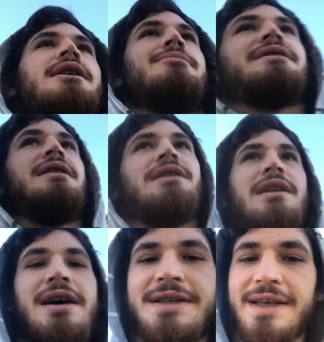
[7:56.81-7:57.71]
but then
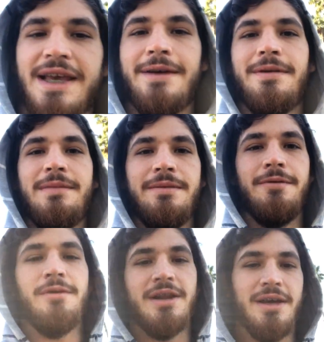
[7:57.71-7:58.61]
lust came and made me
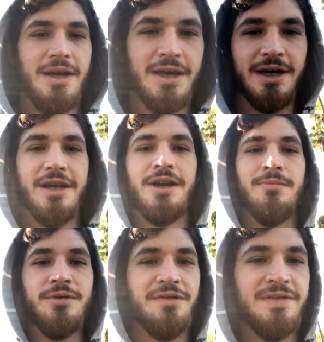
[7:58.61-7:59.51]
want to
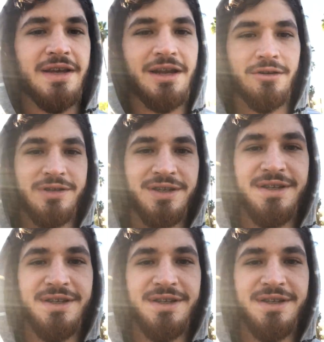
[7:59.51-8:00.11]
move the energy